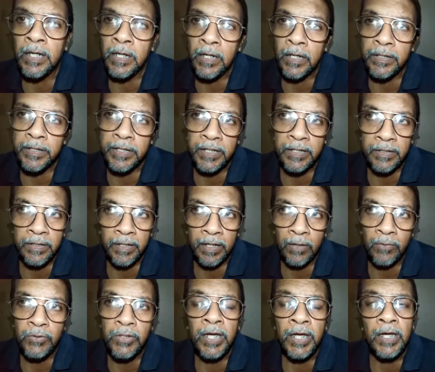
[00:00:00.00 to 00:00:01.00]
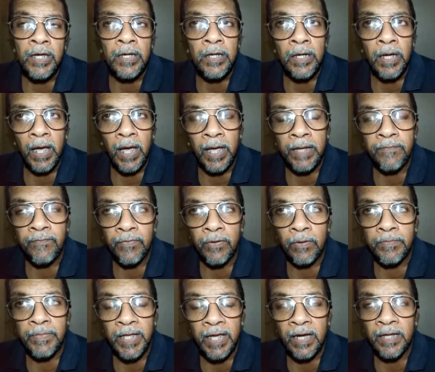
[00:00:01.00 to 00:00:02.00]
turn around, and
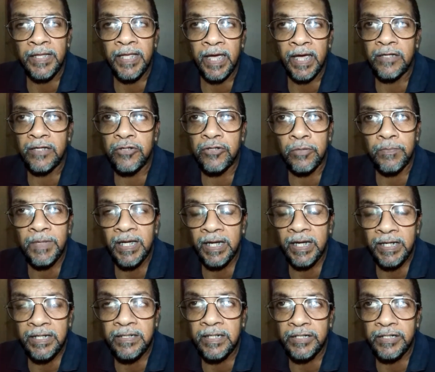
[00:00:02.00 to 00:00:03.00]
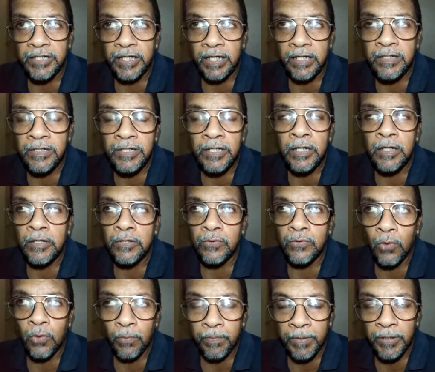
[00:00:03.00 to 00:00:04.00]
from there has to be an interchange to
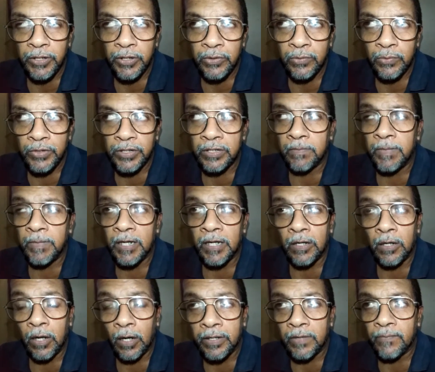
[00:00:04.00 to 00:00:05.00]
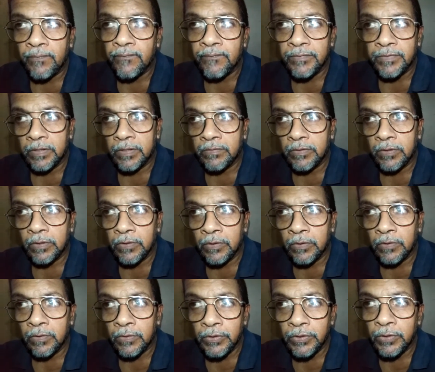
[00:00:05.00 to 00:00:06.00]
the Open University, because a lot of
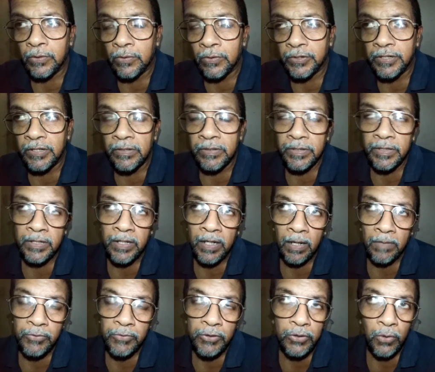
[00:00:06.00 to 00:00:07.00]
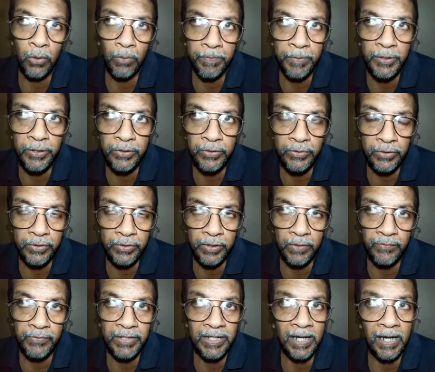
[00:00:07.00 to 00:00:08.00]
children come to the Open University
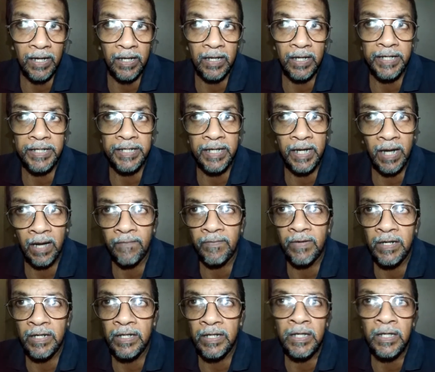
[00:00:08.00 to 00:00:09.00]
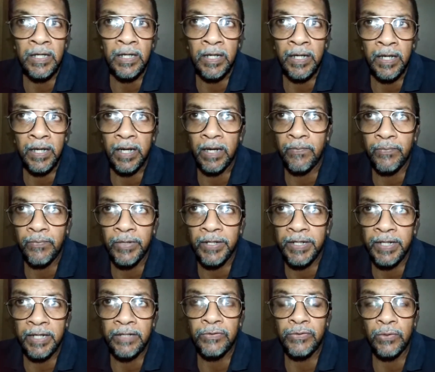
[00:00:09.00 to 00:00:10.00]
of Sri Lanka in Navala every
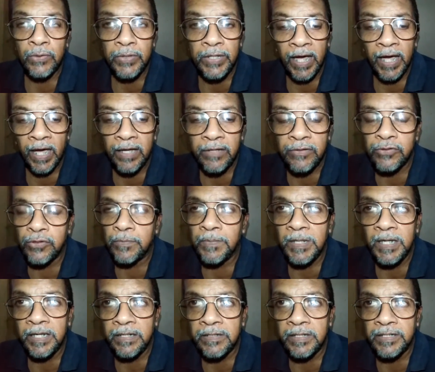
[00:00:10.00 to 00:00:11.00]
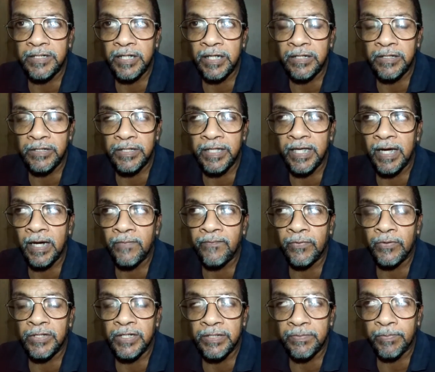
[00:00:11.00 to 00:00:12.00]
day. So there has to be an interchange there
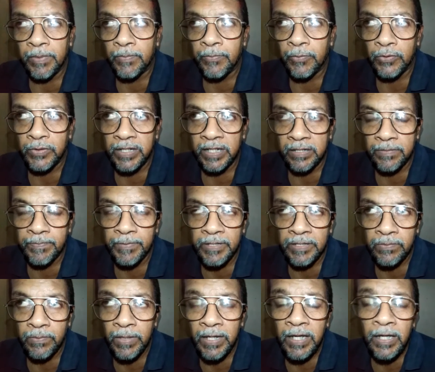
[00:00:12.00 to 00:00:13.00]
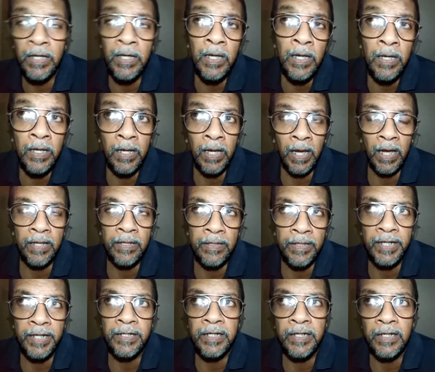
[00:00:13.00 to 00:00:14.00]
for this proposed expressway, and
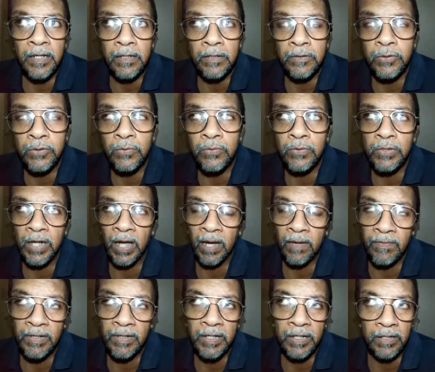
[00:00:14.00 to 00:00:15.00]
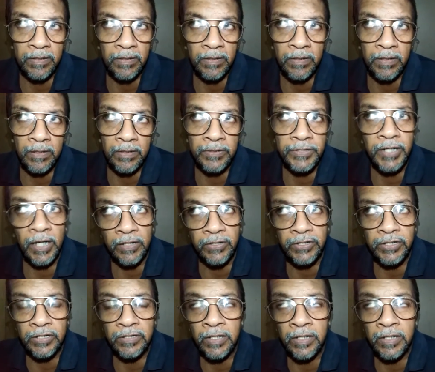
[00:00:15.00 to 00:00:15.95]
then to Navala Junction.